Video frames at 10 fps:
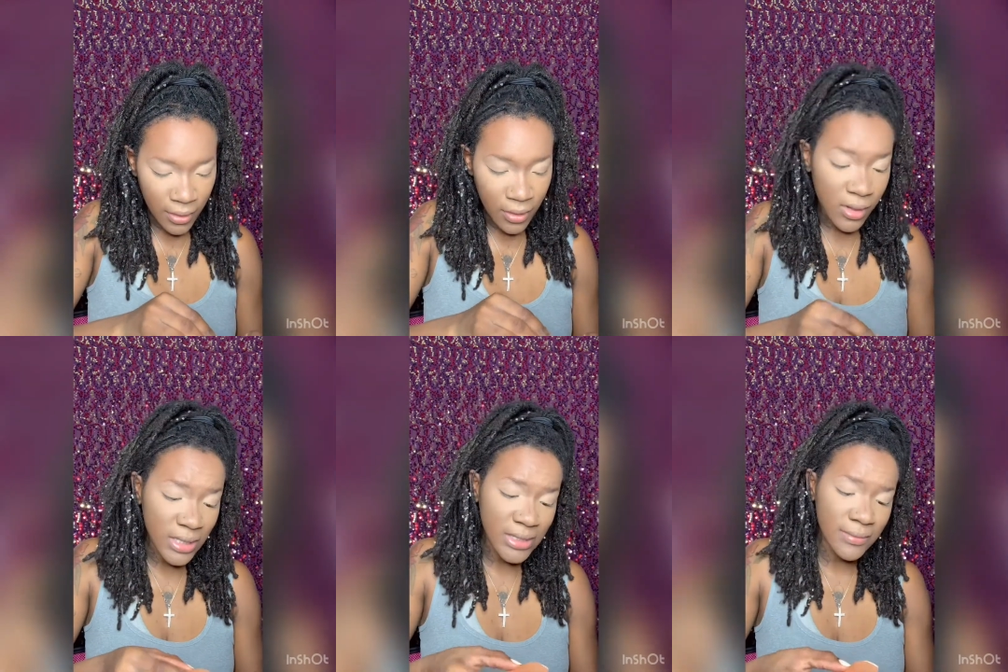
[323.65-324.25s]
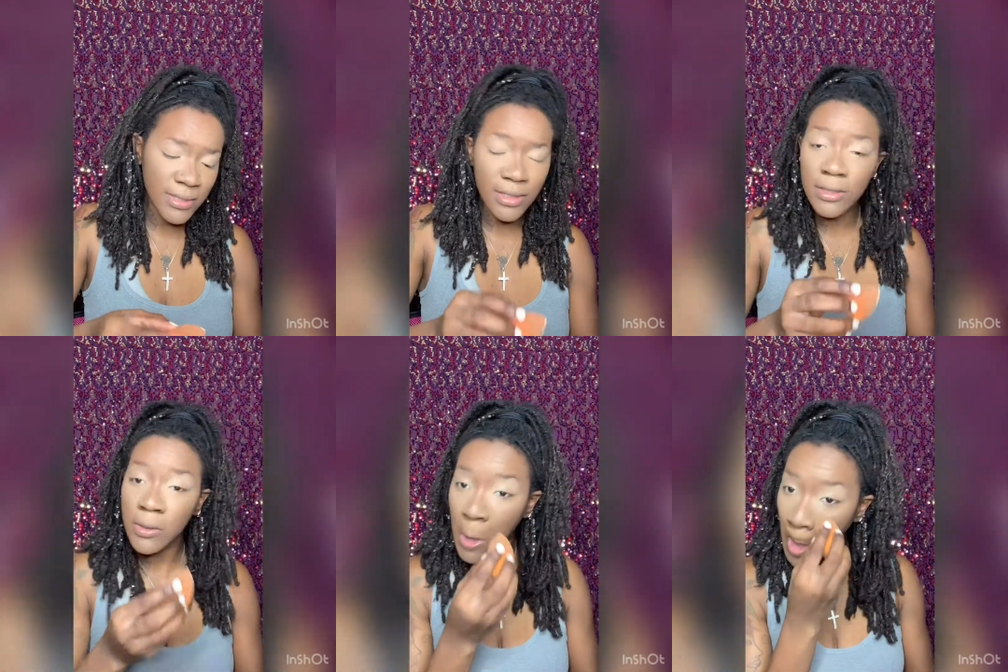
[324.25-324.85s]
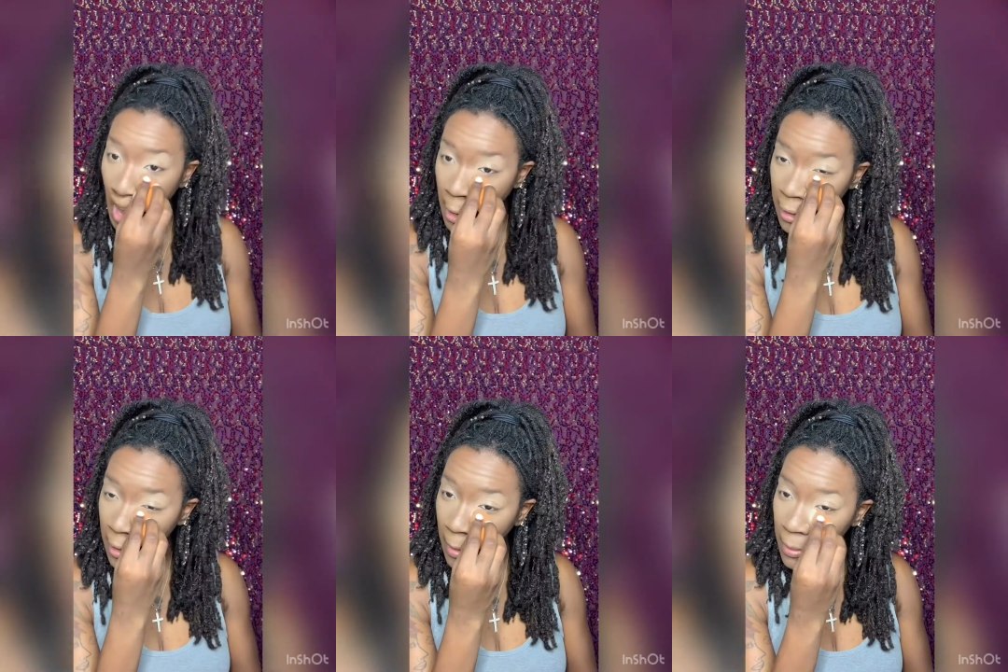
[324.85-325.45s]
Or it's up to you, you
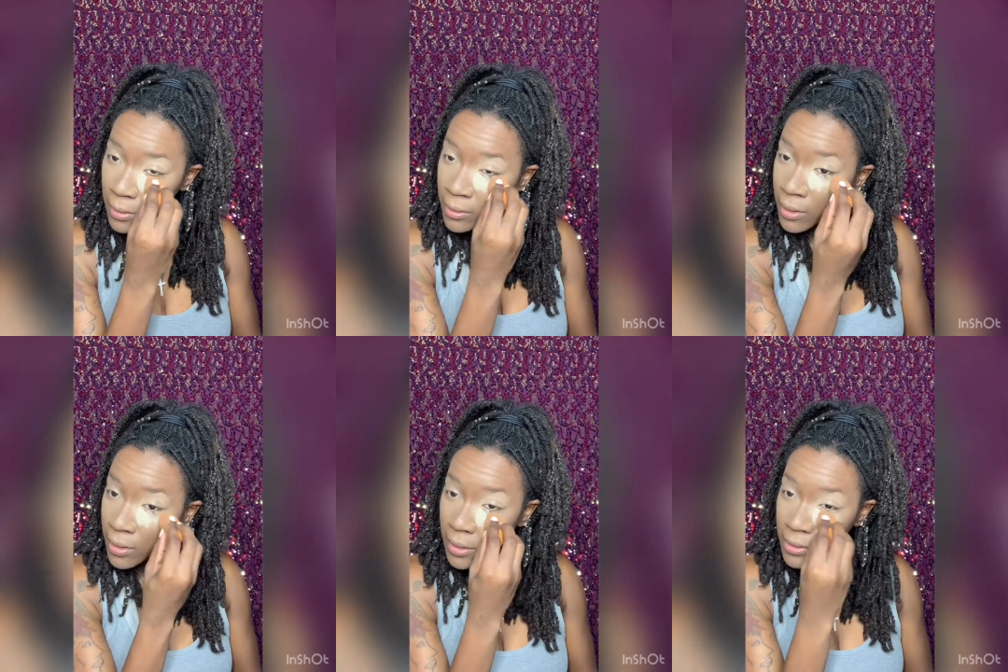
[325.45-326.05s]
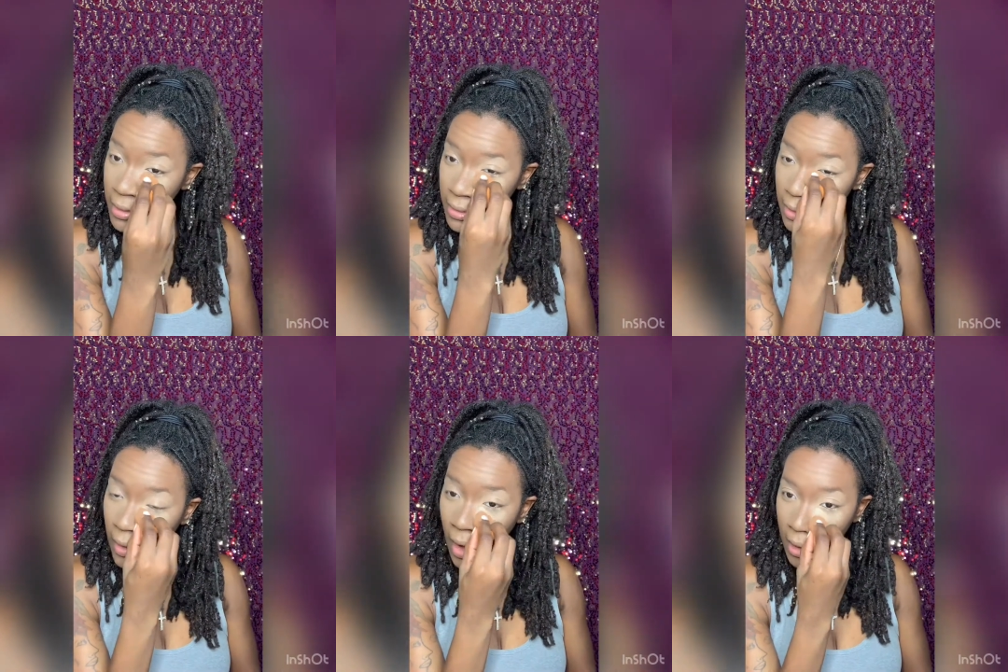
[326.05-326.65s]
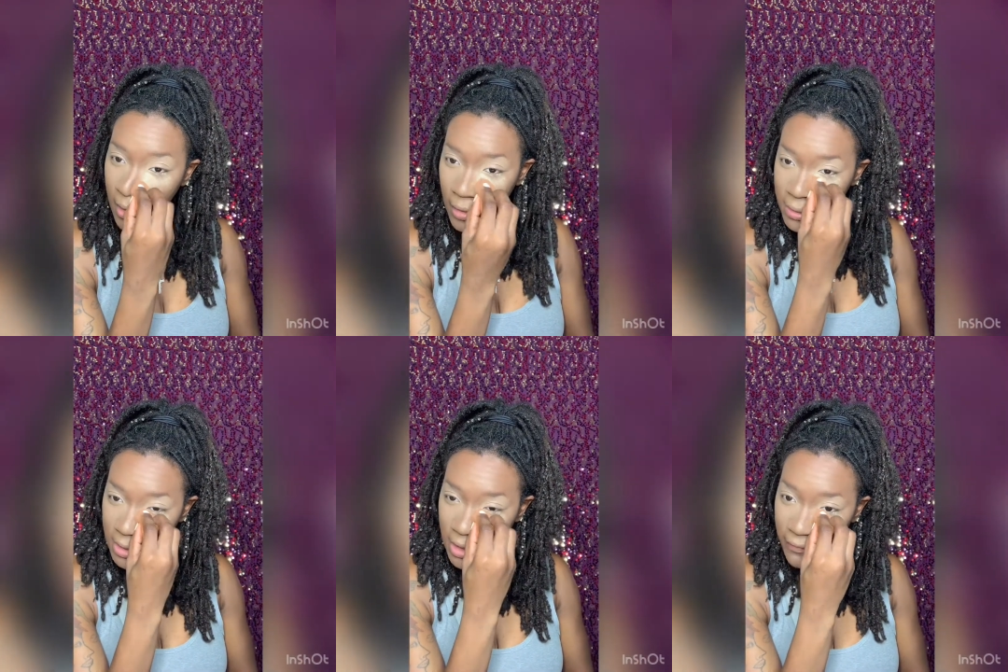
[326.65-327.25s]
know. You can go all
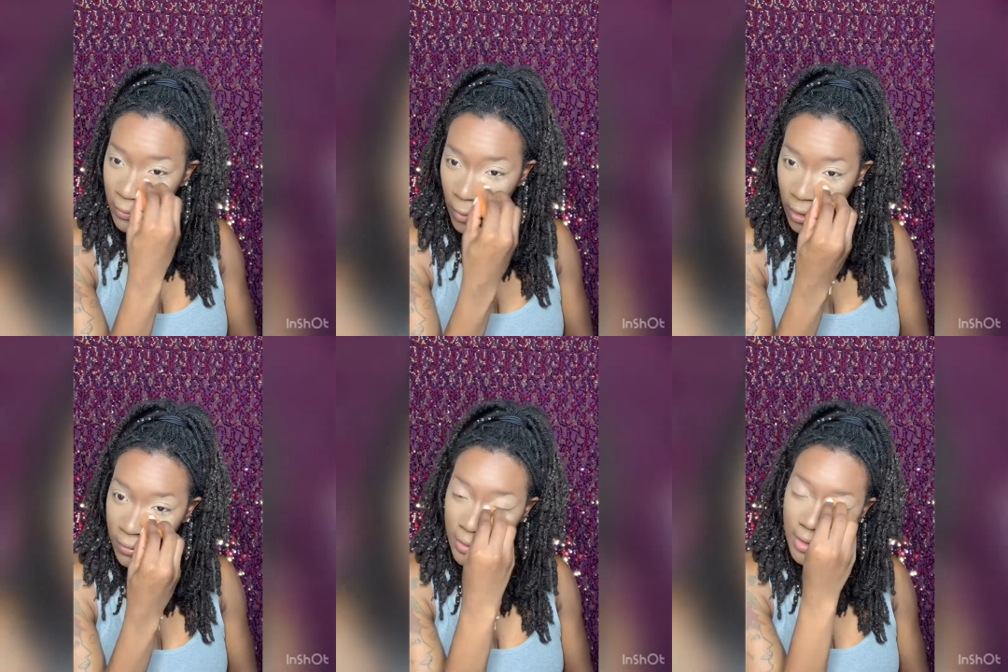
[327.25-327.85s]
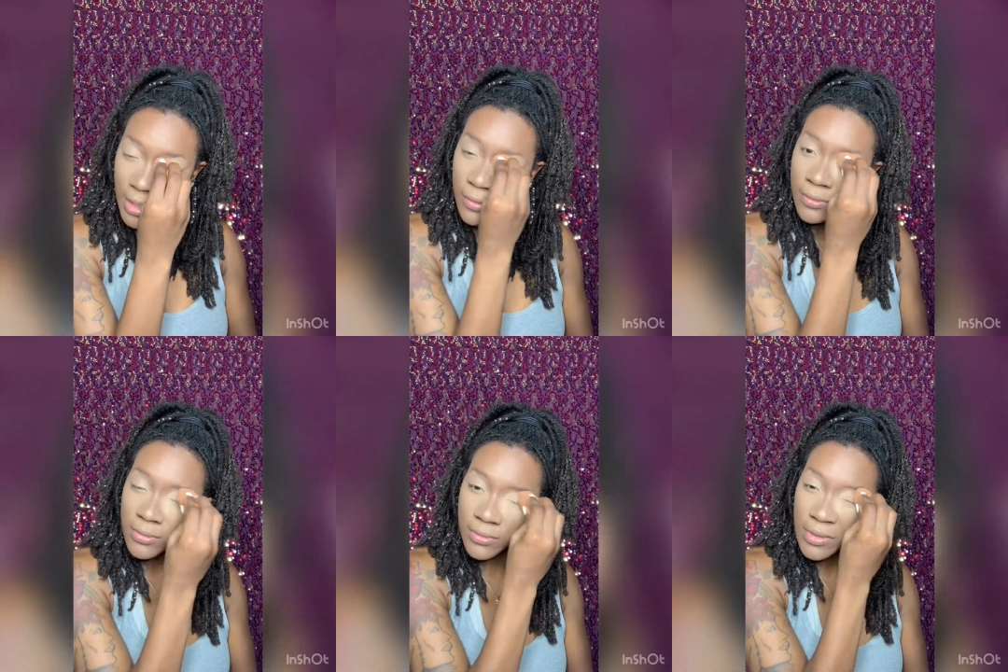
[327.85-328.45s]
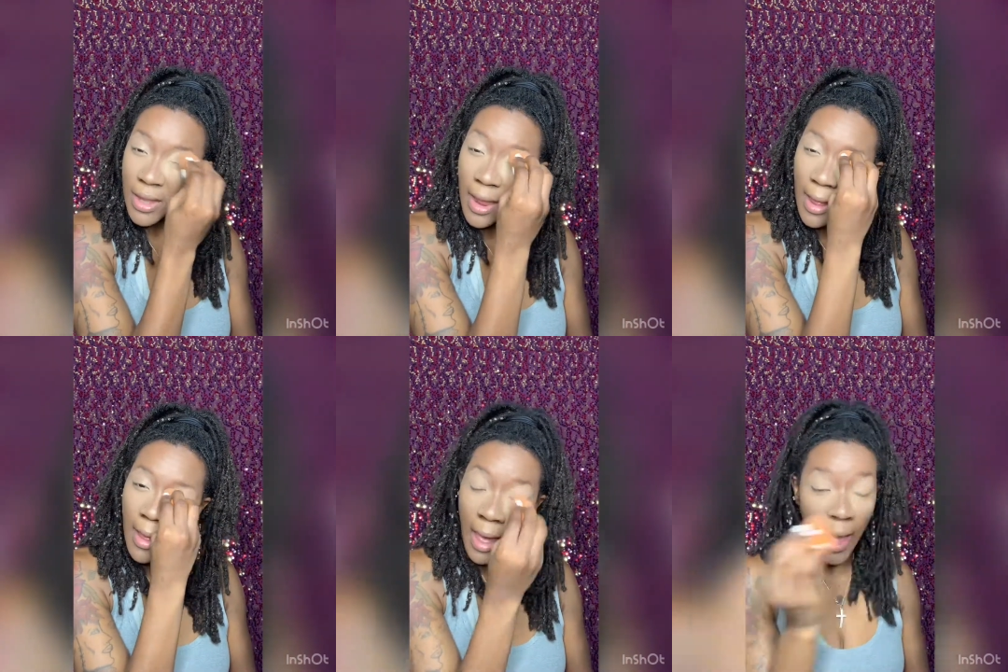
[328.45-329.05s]
ghostly if you want, you know.
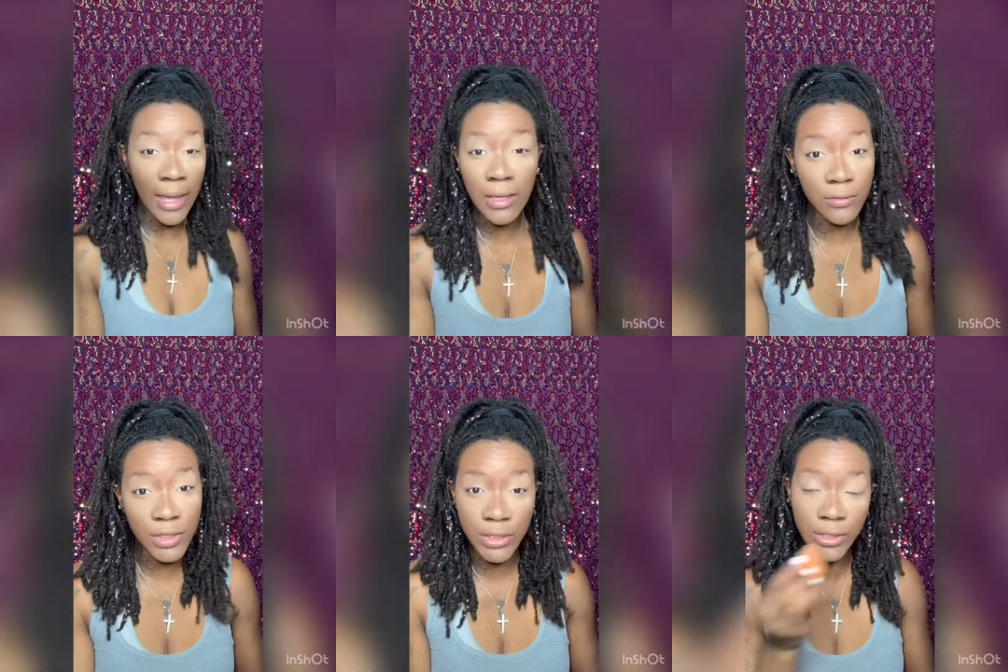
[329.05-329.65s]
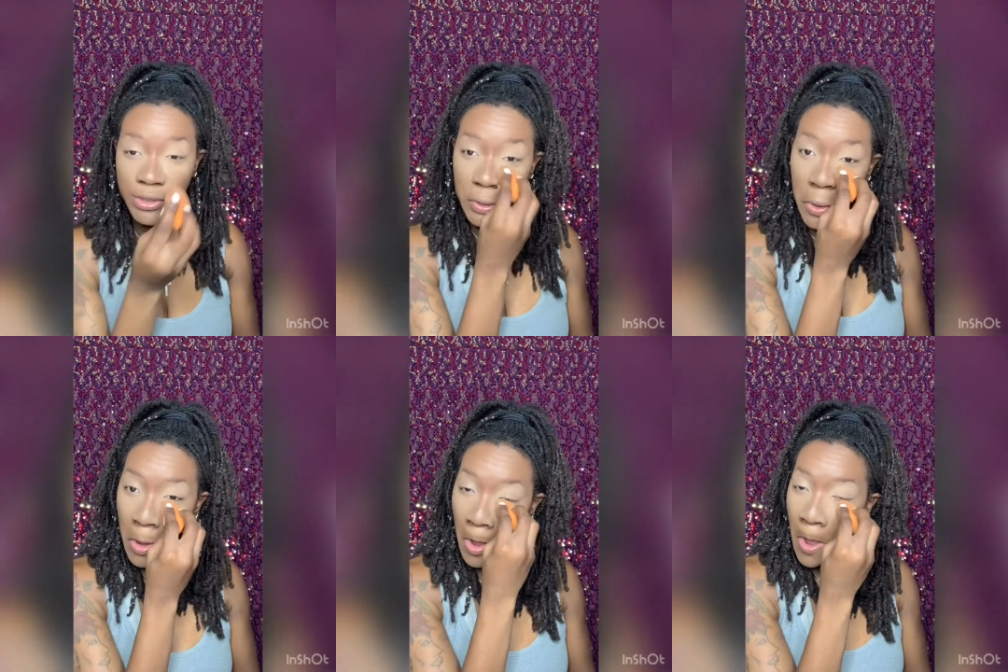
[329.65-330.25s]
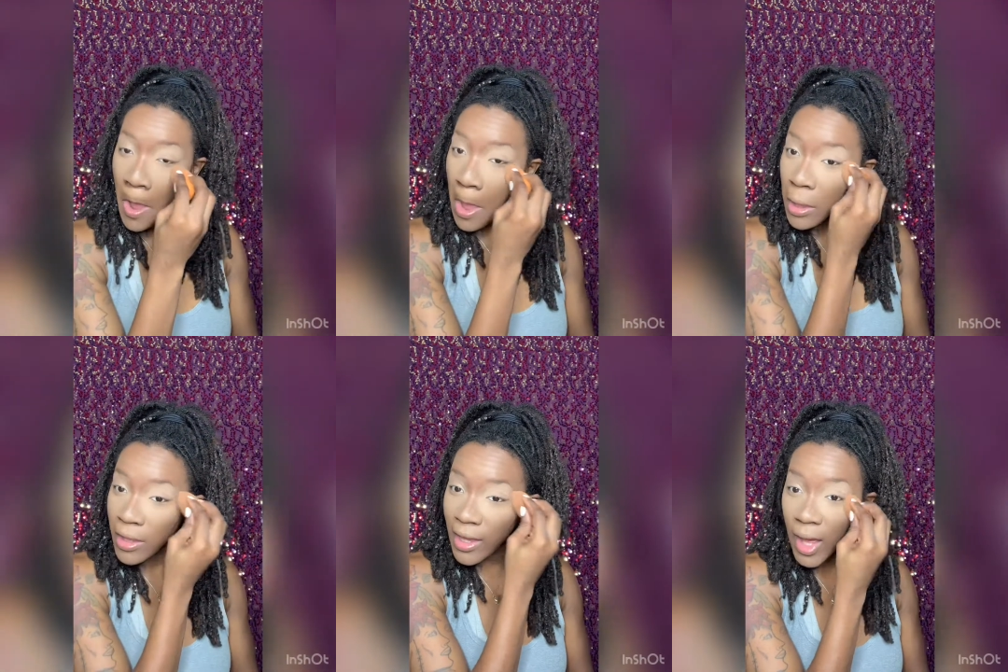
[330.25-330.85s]
I ain't gonna judge you.
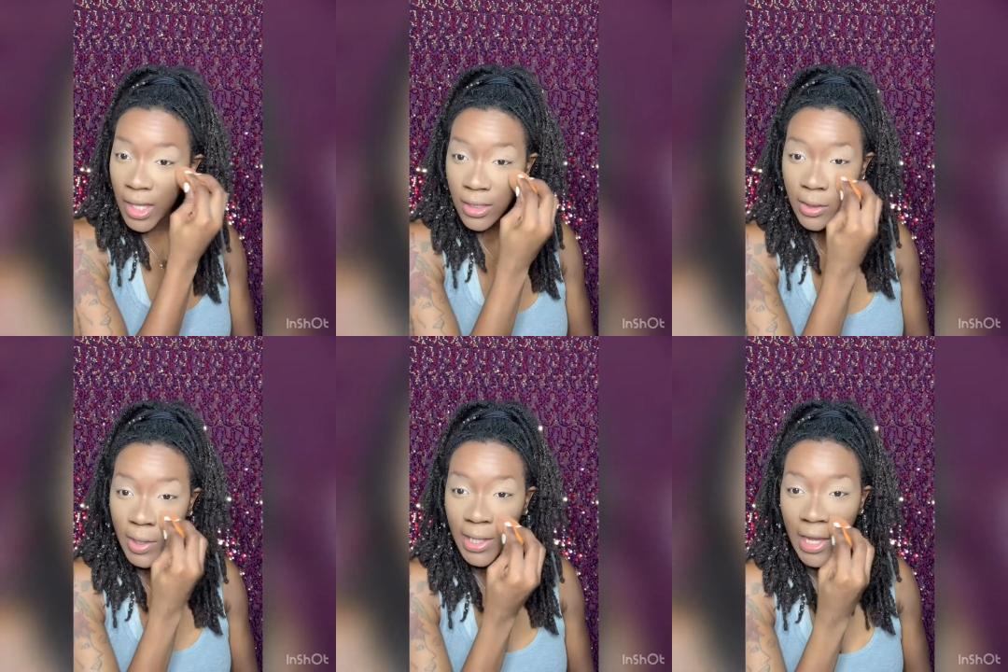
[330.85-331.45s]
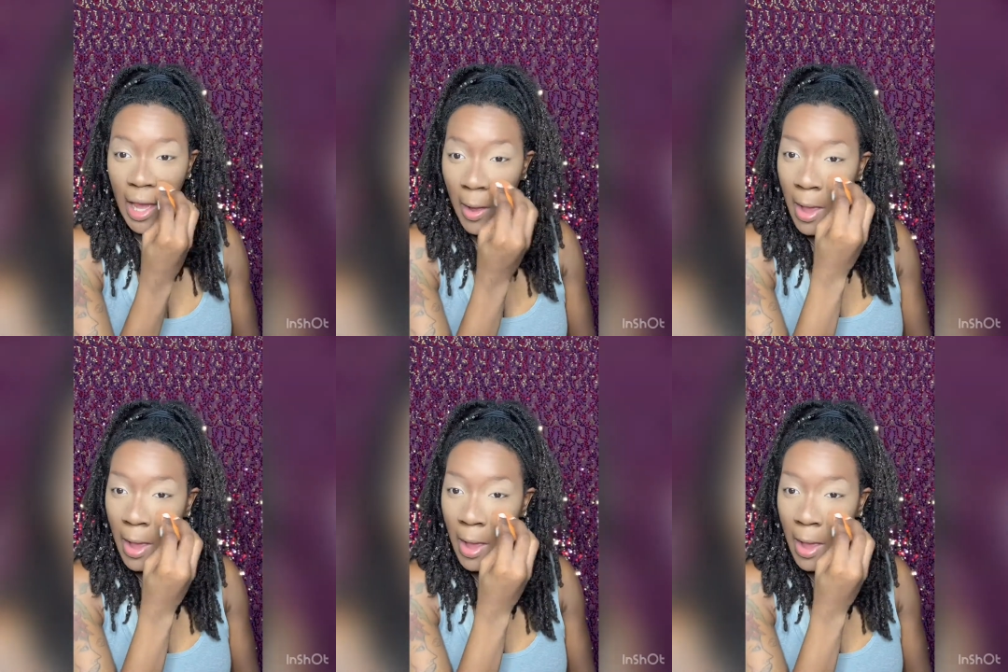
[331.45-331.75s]
Look how I look right now.